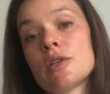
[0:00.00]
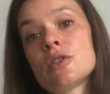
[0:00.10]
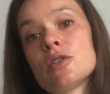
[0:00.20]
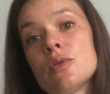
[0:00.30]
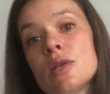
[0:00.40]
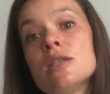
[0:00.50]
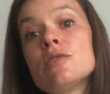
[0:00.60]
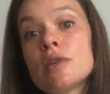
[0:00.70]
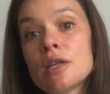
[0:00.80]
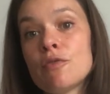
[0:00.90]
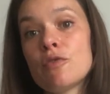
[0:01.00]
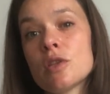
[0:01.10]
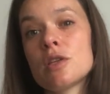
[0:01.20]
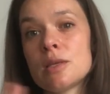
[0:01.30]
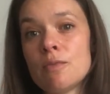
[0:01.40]
So it is written for
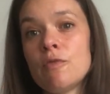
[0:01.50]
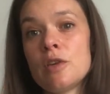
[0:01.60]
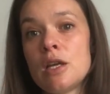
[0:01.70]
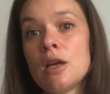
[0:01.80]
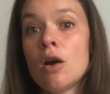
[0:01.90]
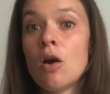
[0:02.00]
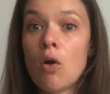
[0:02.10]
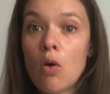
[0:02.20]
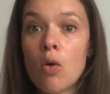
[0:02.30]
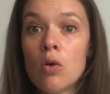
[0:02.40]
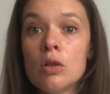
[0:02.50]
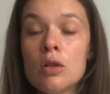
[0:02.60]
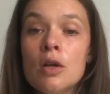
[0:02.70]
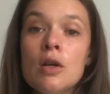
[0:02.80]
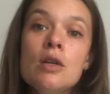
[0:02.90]
the symphony hall
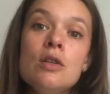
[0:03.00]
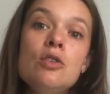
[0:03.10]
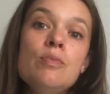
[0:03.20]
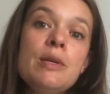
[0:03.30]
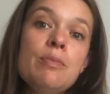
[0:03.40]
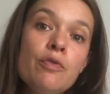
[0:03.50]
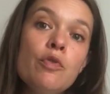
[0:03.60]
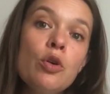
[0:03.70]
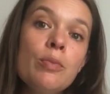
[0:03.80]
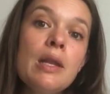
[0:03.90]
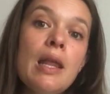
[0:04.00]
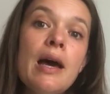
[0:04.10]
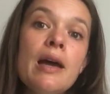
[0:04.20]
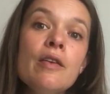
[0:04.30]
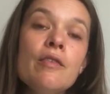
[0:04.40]
to be performed
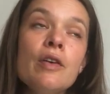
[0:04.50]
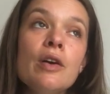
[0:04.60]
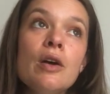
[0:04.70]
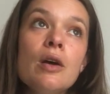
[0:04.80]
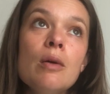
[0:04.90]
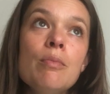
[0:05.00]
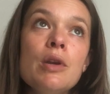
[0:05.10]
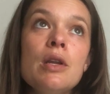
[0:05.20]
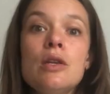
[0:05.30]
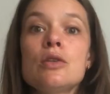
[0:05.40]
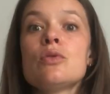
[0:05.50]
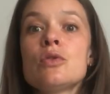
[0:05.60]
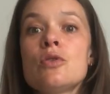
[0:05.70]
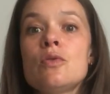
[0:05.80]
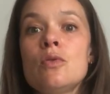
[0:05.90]
live, but it is
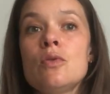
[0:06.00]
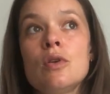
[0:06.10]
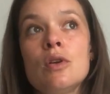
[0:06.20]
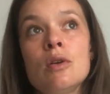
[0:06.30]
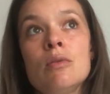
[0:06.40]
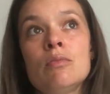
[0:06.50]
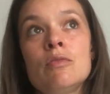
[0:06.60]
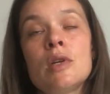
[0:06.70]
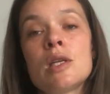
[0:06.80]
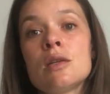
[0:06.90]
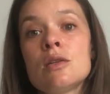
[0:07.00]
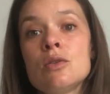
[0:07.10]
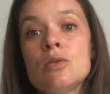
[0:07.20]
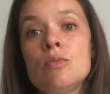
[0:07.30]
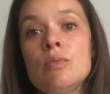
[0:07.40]
also written
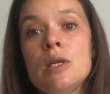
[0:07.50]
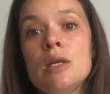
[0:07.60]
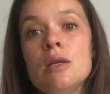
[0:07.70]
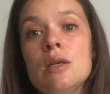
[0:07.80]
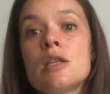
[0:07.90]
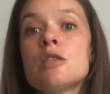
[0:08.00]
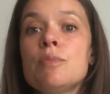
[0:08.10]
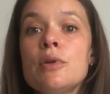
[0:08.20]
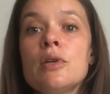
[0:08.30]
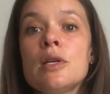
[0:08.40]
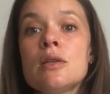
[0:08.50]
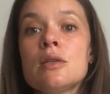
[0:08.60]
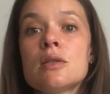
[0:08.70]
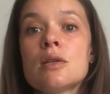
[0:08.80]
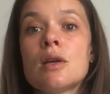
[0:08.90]
to be
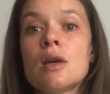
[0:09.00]
experienced